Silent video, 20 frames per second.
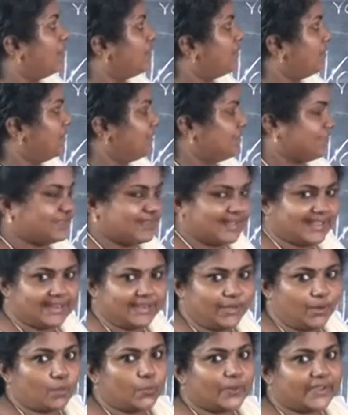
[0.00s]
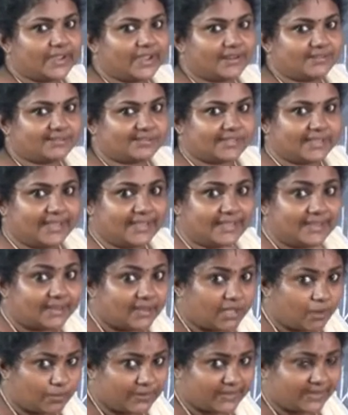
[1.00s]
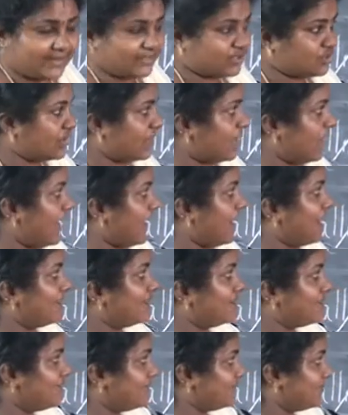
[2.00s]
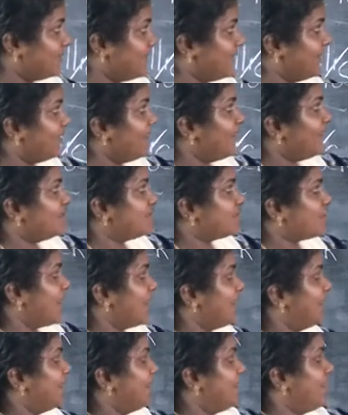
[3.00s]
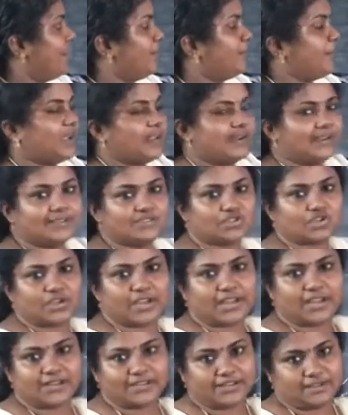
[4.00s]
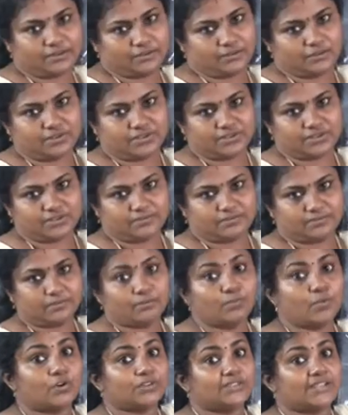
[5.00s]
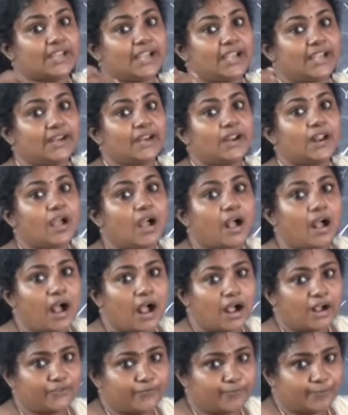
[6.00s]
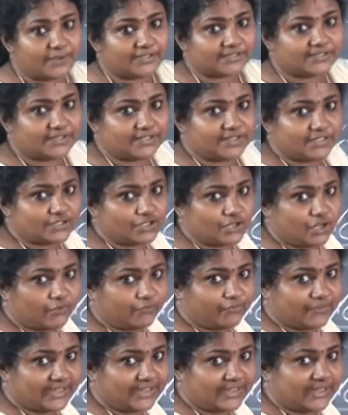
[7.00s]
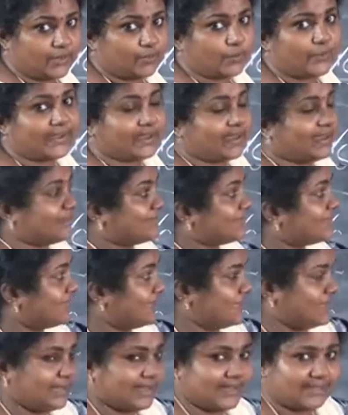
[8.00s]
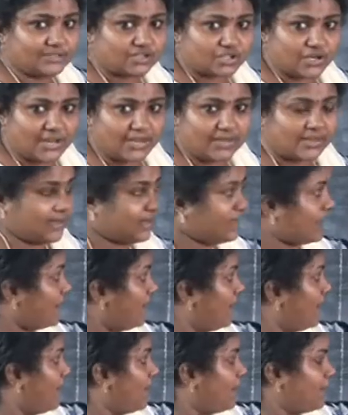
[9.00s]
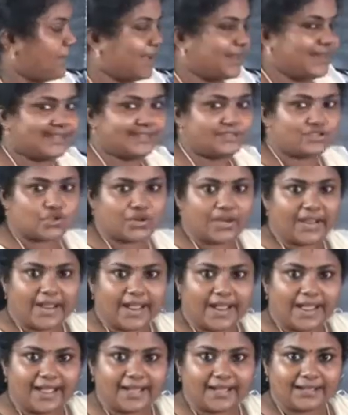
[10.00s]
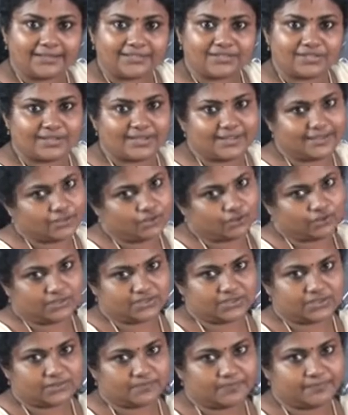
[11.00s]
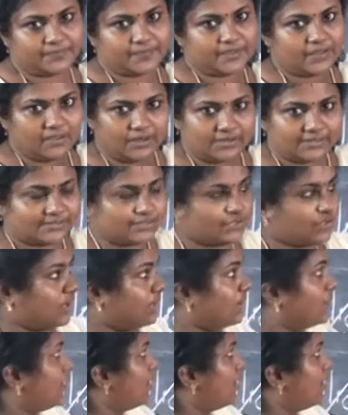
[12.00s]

this tin we can see in our Asia, and it is in China, Malaysia and Indonesia. More than half percentage of tin we can see in China, Malaysia and Indonesia. Understood?